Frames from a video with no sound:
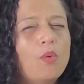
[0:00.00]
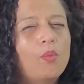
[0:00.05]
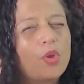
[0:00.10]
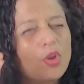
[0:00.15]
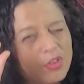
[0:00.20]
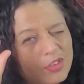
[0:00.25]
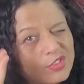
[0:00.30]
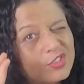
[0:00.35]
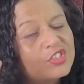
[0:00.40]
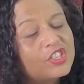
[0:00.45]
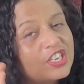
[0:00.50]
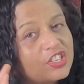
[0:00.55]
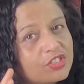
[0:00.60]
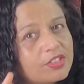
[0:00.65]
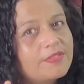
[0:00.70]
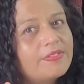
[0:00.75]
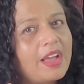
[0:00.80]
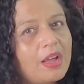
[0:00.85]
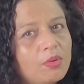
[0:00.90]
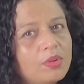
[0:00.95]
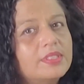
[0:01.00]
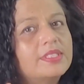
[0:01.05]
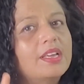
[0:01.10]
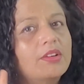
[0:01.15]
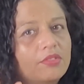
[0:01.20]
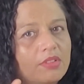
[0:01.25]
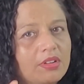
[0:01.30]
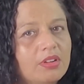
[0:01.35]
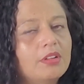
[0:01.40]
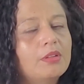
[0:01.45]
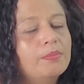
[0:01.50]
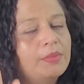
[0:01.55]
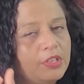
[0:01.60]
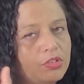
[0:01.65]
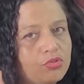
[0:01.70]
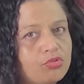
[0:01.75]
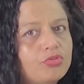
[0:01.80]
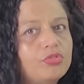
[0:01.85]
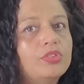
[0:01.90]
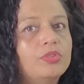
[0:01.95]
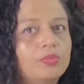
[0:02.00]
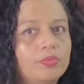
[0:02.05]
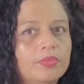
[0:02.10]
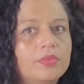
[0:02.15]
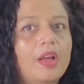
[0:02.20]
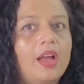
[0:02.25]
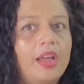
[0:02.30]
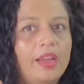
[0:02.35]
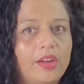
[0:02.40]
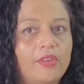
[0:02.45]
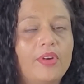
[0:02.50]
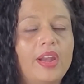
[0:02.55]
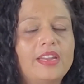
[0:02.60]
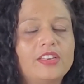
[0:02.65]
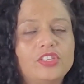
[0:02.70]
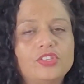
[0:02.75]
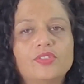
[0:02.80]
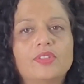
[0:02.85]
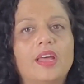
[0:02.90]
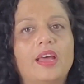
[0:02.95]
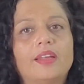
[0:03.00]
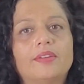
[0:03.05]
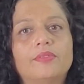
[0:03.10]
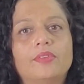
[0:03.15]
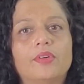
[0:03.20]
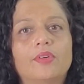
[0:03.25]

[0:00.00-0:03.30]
We also change the vowel sound a little bit. True, I grant you that.